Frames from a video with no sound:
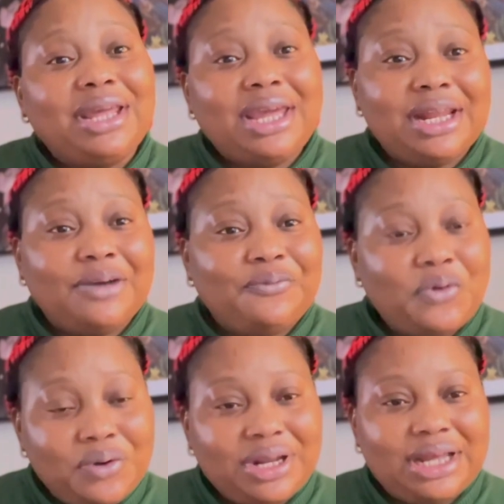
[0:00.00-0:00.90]
can
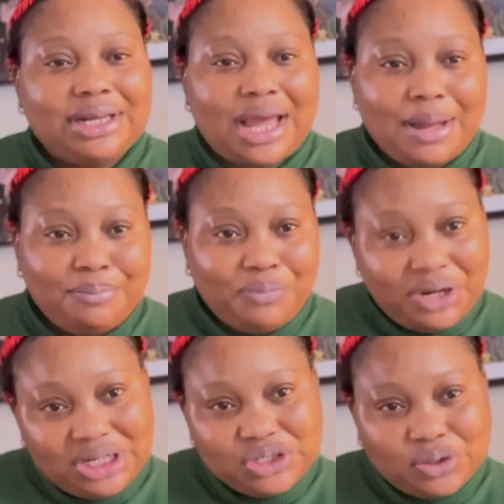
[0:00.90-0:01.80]
afford it i'm
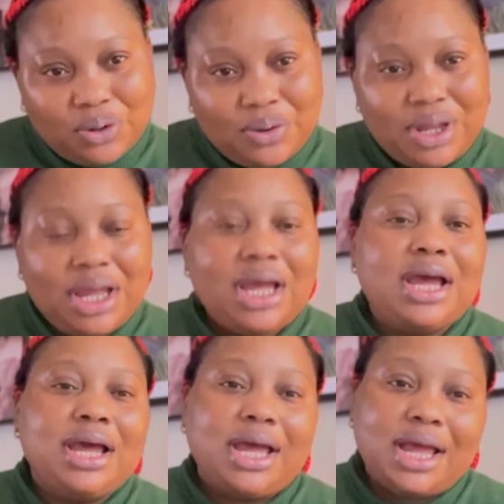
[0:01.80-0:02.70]
pretty sure
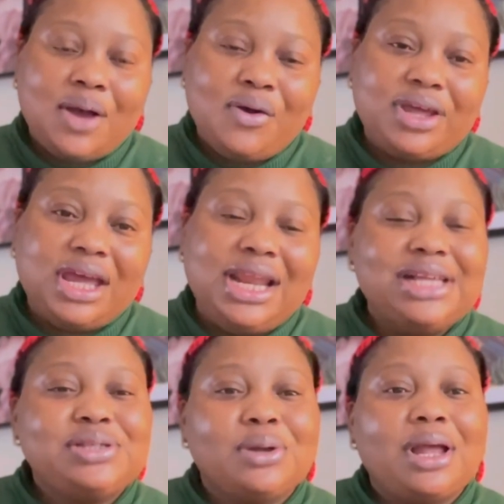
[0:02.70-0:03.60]
okay
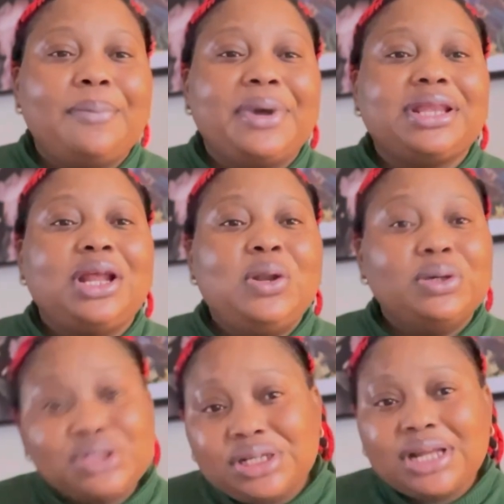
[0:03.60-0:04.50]
let's talk about the
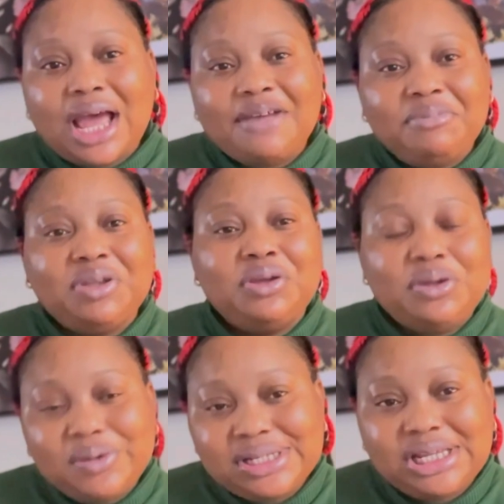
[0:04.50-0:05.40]
lotion i've been
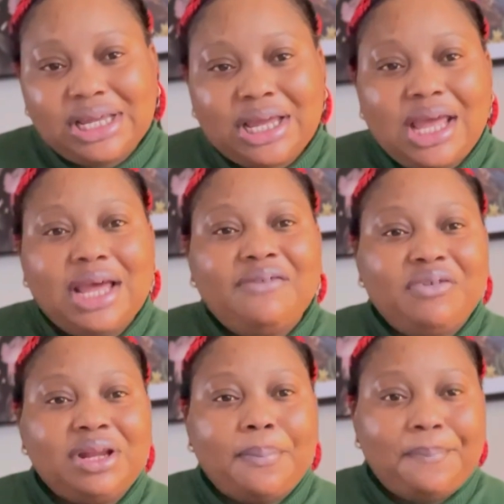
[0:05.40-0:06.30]
using
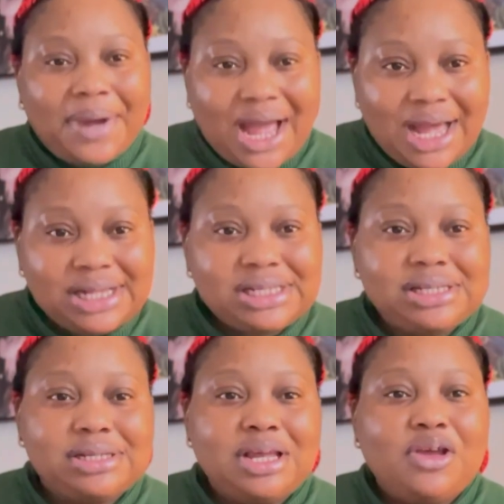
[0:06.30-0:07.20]
for the
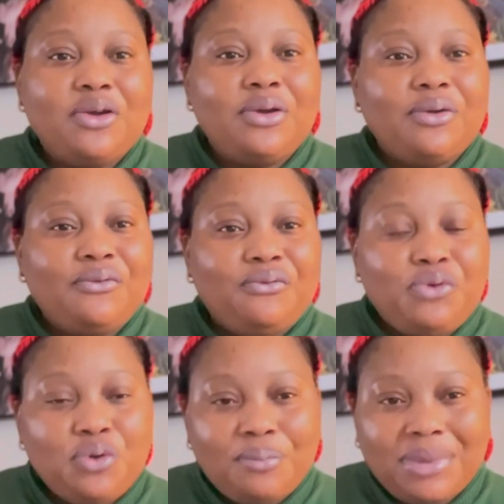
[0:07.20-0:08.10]
past
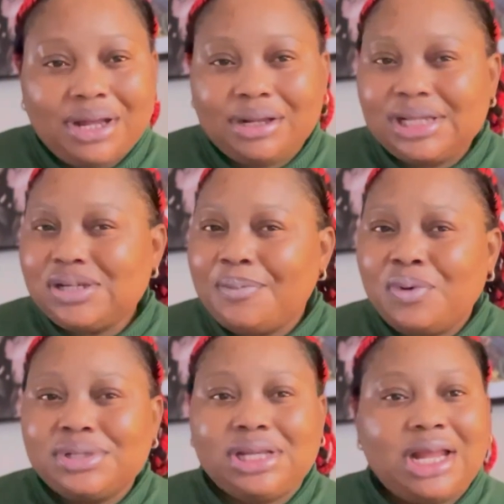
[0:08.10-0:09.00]
few months it's
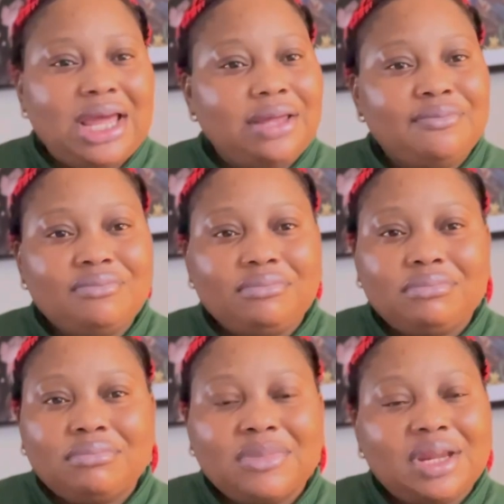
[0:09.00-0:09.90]
almost like
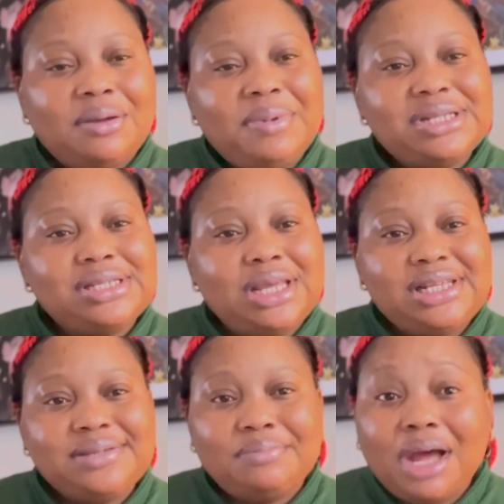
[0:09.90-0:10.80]
maybe
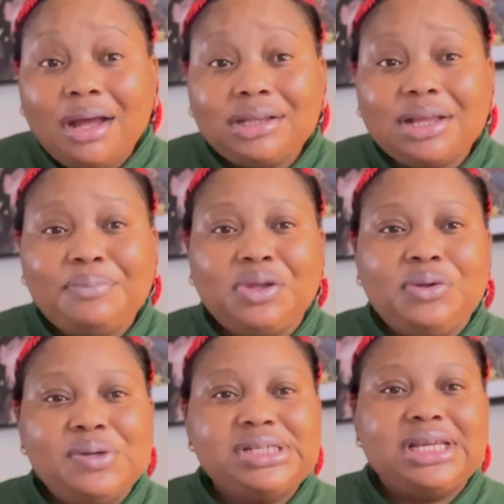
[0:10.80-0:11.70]
six months i've been
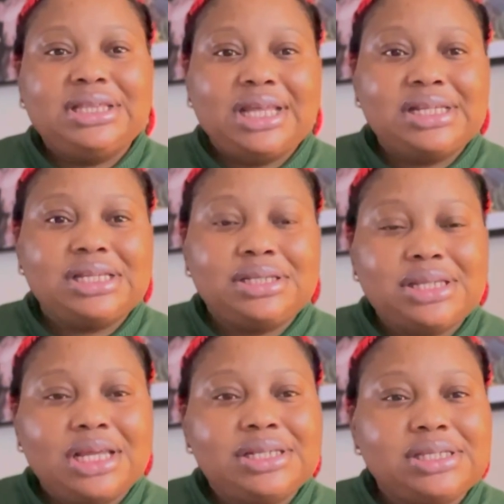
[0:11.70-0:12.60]
using this
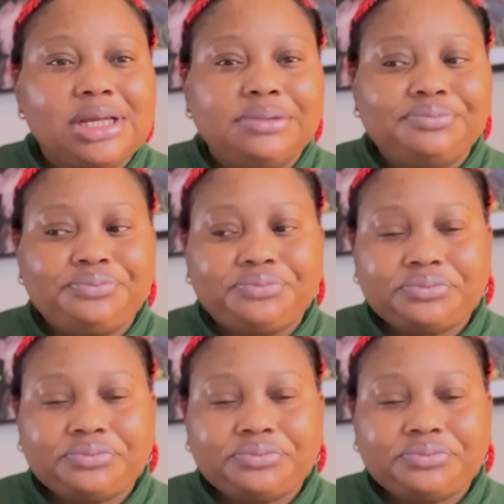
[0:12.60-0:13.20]
since um